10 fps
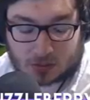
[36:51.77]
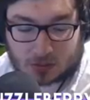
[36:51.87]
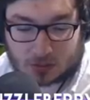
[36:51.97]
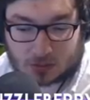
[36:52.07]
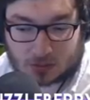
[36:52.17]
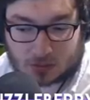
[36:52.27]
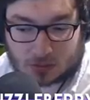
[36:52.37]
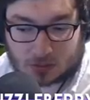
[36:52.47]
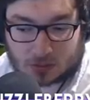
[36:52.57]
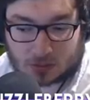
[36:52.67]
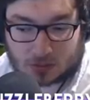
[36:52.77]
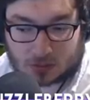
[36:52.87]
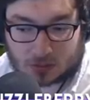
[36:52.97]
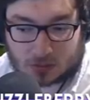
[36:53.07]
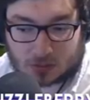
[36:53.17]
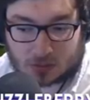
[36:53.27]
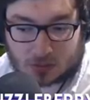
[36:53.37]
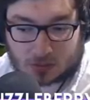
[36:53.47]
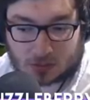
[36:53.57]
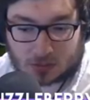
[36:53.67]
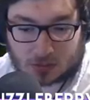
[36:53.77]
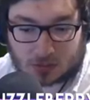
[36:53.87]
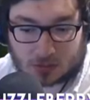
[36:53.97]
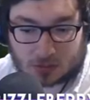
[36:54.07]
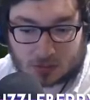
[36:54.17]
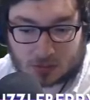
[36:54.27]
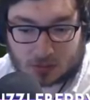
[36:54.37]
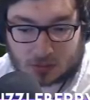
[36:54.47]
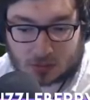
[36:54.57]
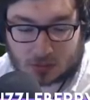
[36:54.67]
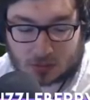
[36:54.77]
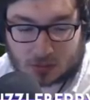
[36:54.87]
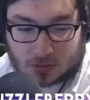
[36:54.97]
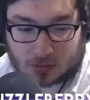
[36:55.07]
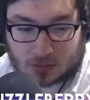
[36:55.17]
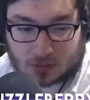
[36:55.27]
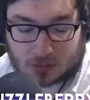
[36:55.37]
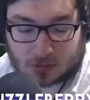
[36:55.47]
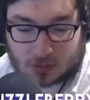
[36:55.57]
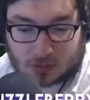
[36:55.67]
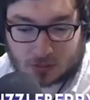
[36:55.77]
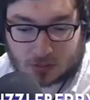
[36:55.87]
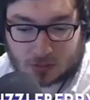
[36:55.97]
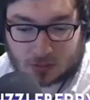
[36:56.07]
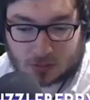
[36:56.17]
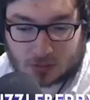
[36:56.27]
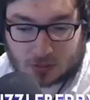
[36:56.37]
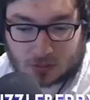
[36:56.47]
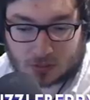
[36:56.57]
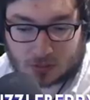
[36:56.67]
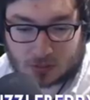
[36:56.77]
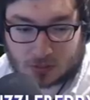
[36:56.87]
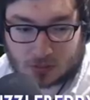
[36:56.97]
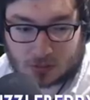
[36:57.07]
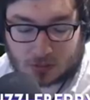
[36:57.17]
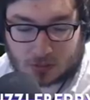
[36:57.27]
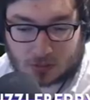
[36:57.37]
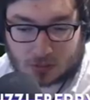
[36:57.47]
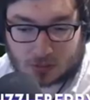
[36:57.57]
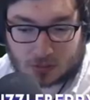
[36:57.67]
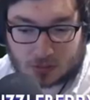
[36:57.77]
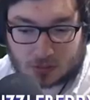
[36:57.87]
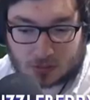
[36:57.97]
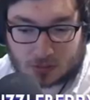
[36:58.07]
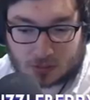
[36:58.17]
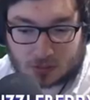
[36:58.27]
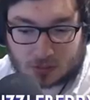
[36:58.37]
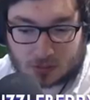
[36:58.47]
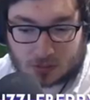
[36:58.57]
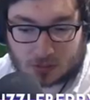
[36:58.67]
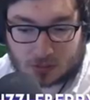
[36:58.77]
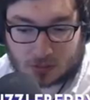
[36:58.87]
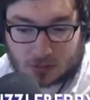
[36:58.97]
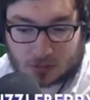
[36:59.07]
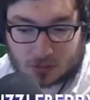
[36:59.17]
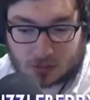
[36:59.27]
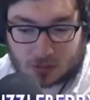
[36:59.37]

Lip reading: No one is speaking in this clip.